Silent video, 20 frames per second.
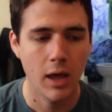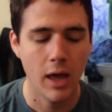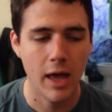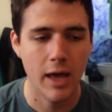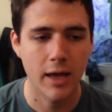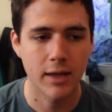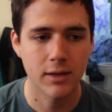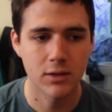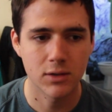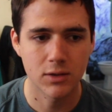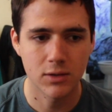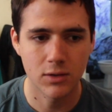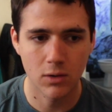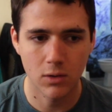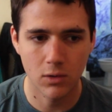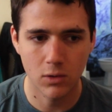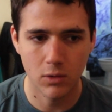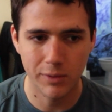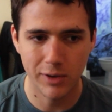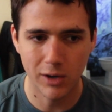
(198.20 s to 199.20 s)
And
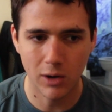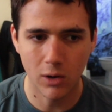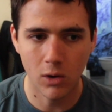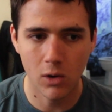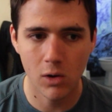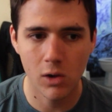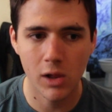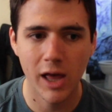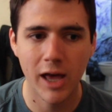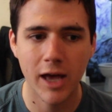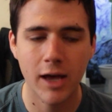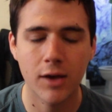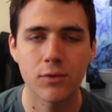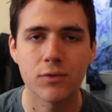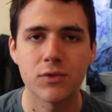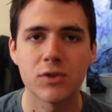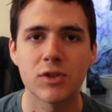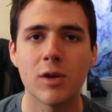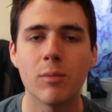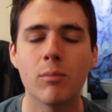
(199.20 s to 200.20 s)
so we all have
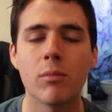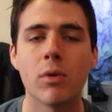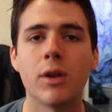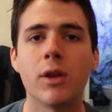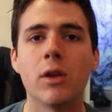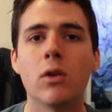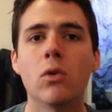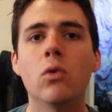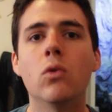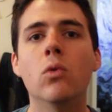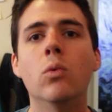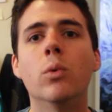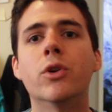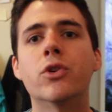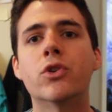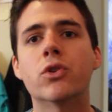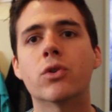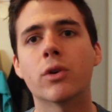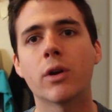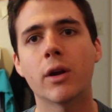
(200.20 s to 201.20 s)
somebody who we're
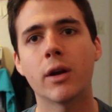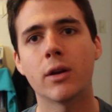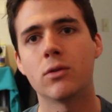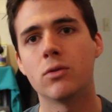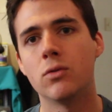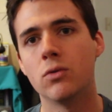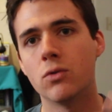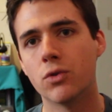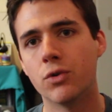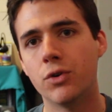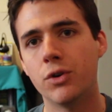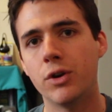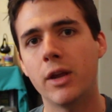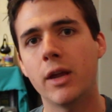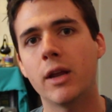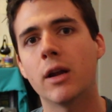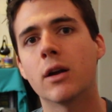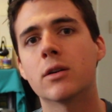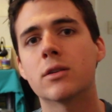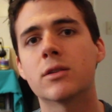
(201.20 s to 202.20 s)
trying to
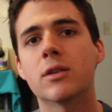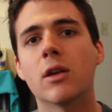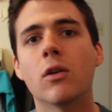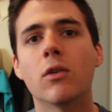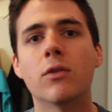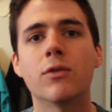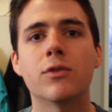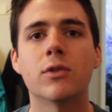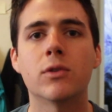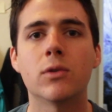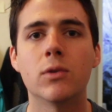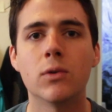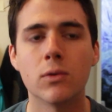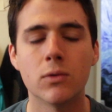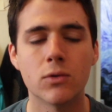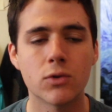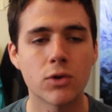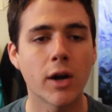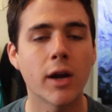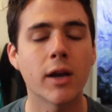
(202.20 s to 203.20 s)
create ourselves, who we're
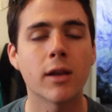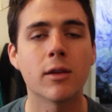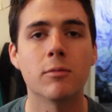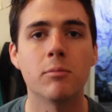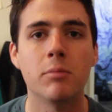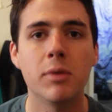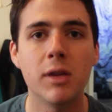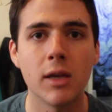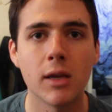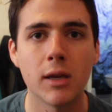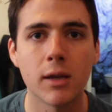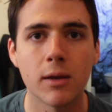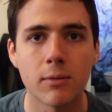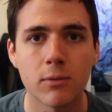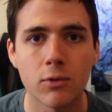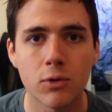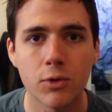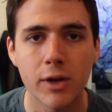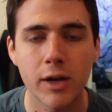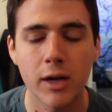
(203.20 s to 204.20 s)
trying to be,
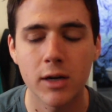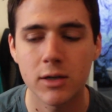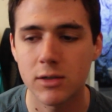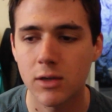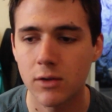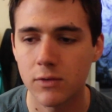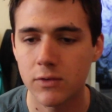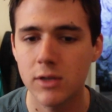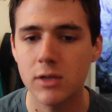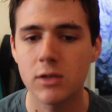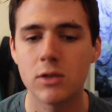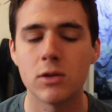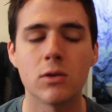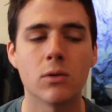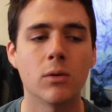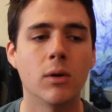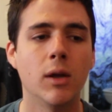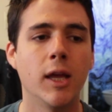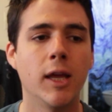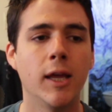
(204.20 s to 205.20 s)
create ourselves
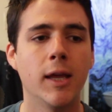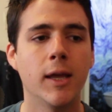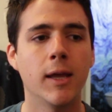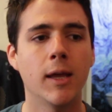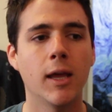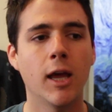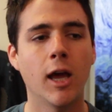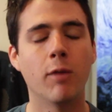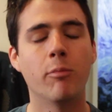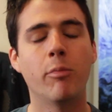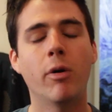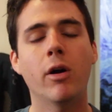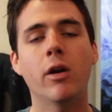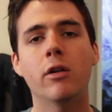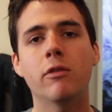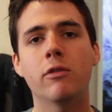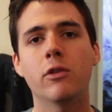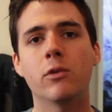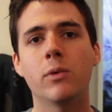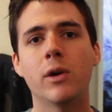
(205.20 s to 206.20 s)
into. And
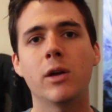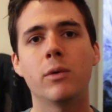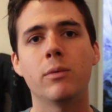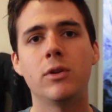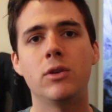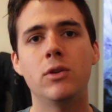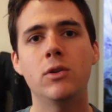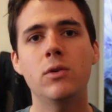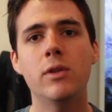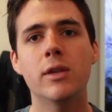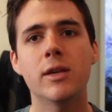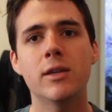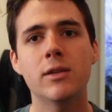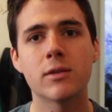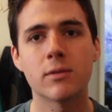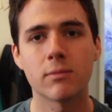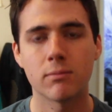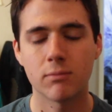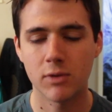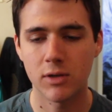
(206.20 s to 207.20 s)
part of the way we do
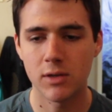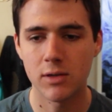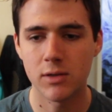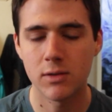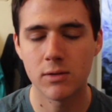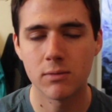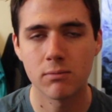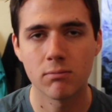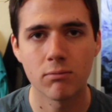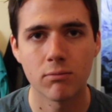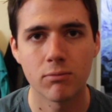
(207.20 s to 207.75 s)
this is